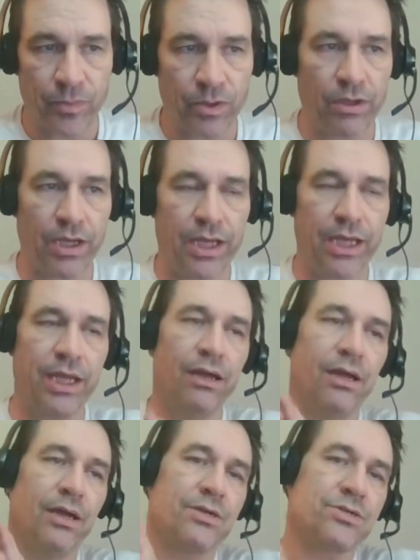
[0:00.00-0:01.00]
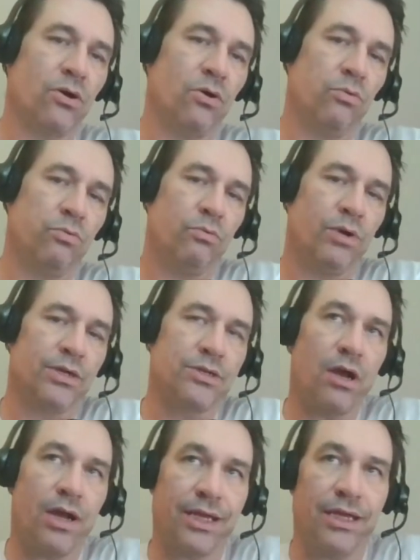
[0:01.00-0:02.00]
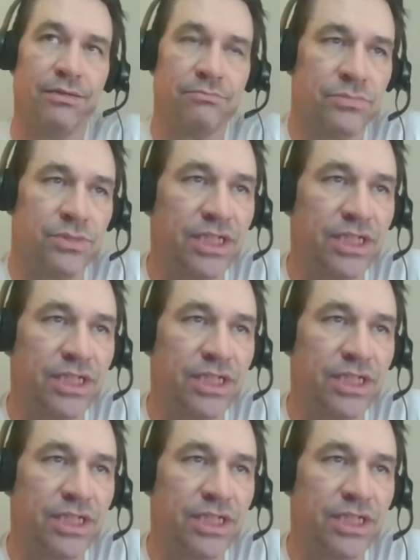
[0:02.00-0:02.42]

Okay, so we're talking